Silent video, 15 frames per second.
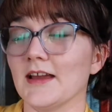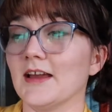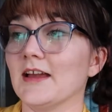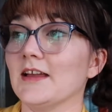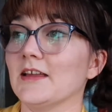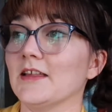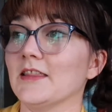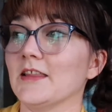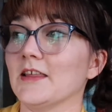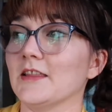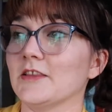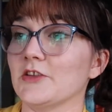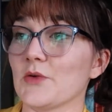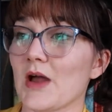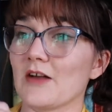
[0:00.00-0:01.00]
and
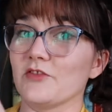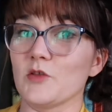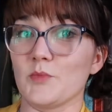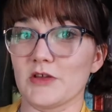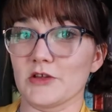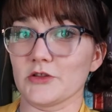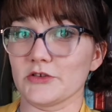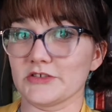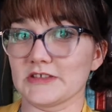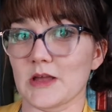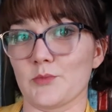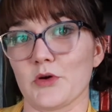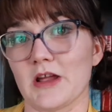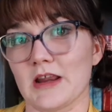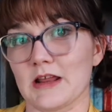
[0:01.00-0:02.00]
then you have the pillars
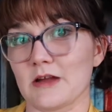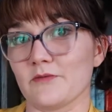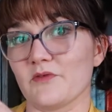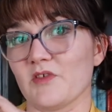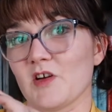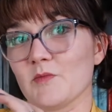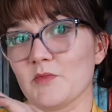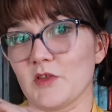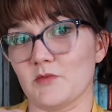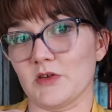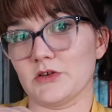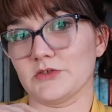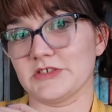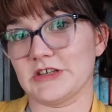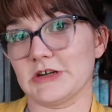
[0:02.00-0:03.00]
separating them from the
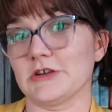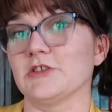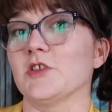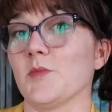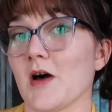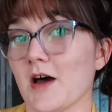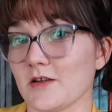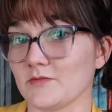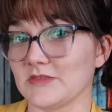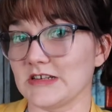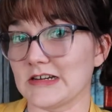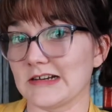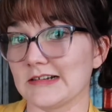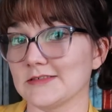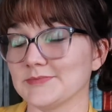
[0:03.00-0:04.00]
middle tier and the bottom
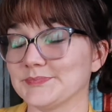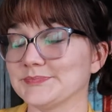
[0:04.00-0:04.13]
tier.